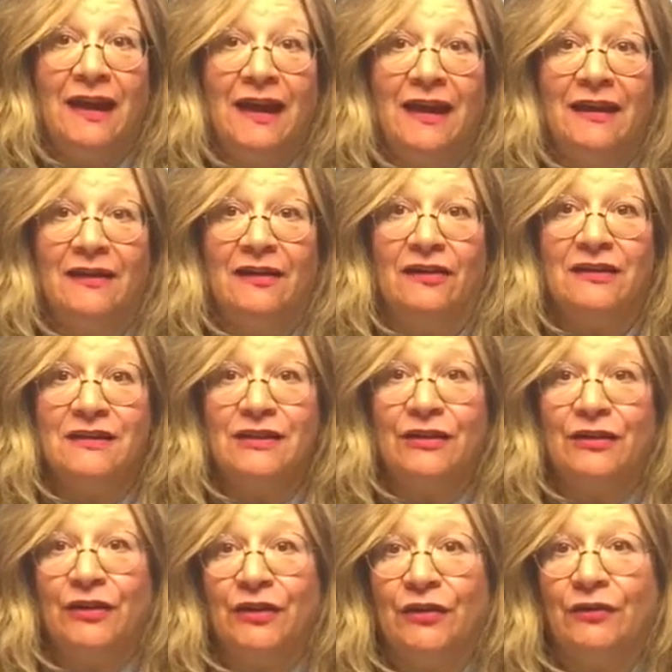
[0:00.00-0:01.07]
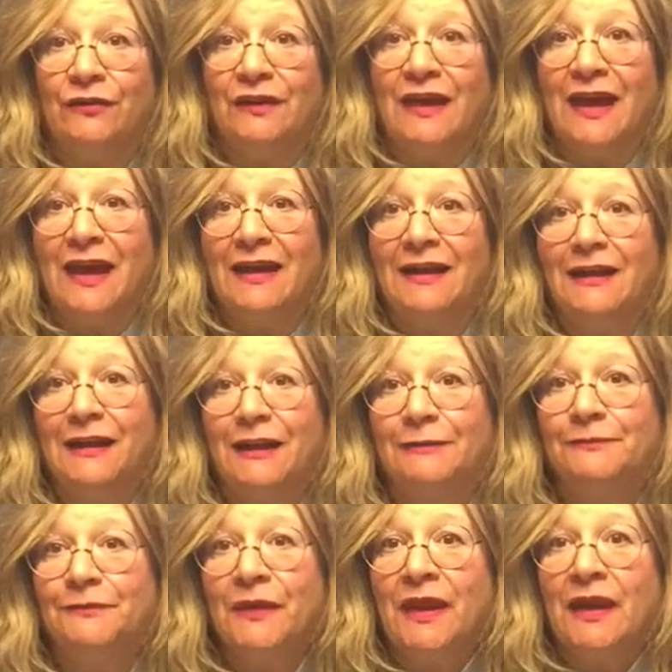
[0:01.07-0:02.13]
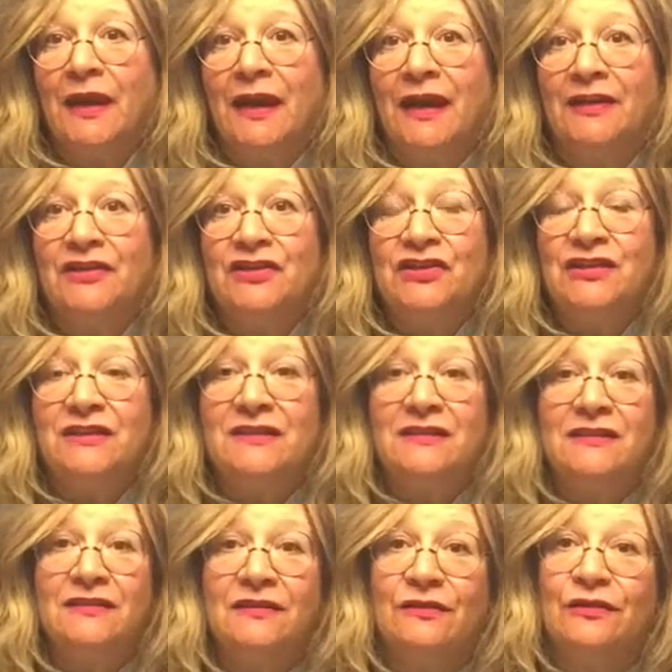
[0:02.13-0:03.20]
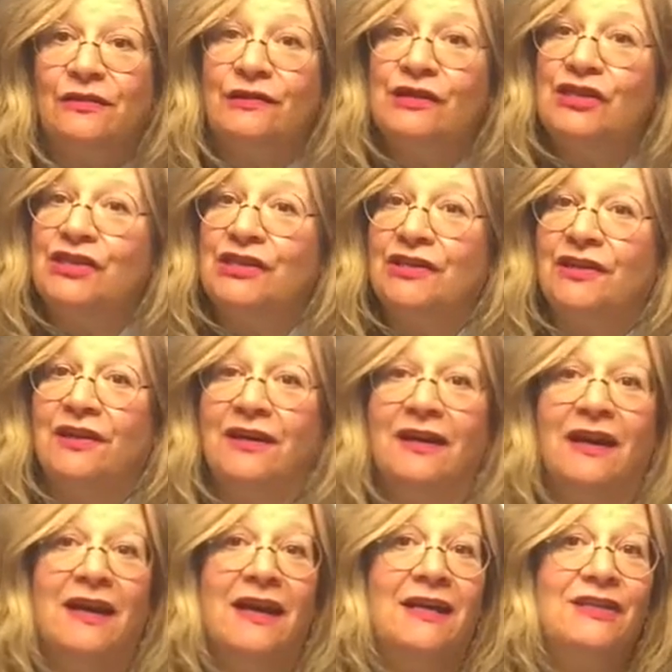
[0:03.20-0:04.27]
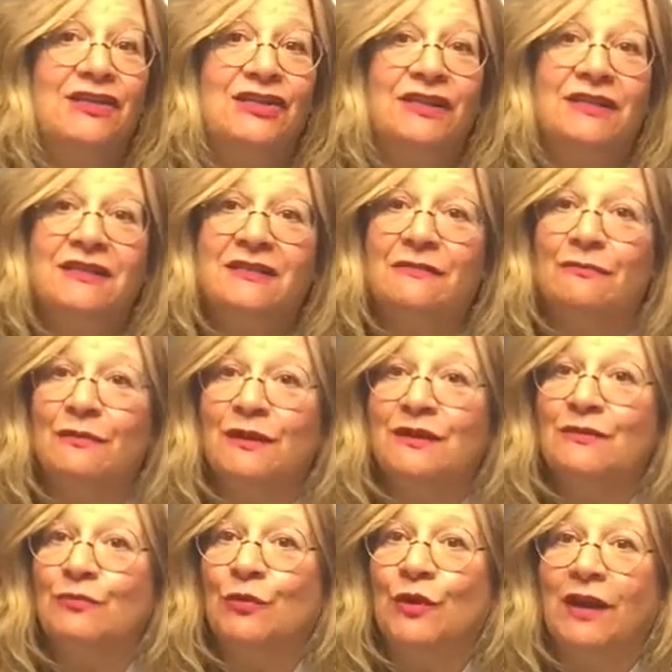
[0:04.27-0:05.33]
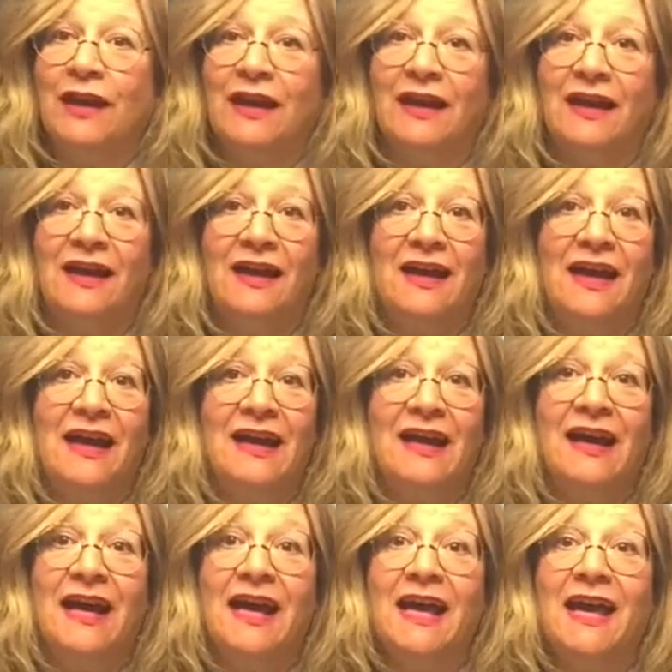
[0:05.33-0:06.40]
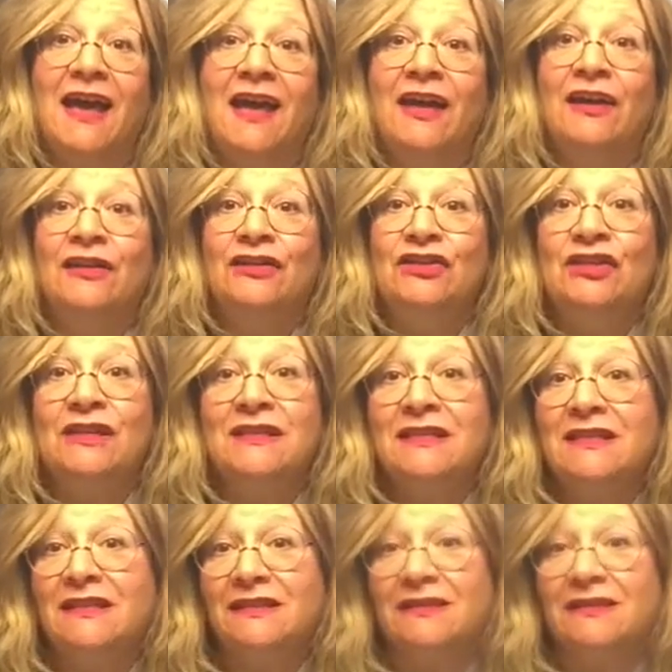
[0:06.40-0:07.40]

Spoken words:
in Ontario, in Canada? And she says, oh Sharon, I just miss moqueca, and I just